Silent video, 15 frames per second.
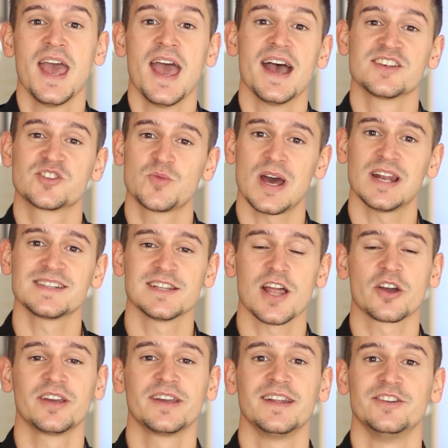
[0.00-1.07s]
as well as
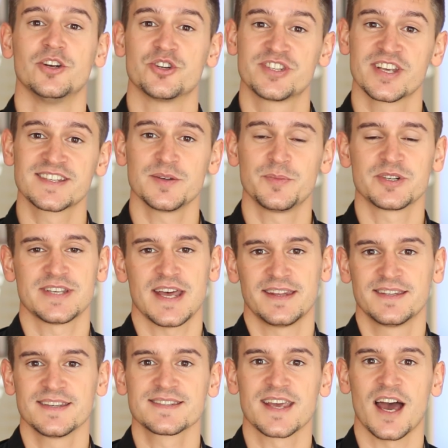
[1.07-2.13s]
locking in your 60%
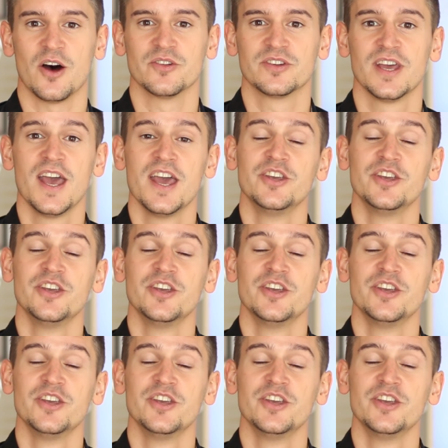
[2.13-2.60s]
discount,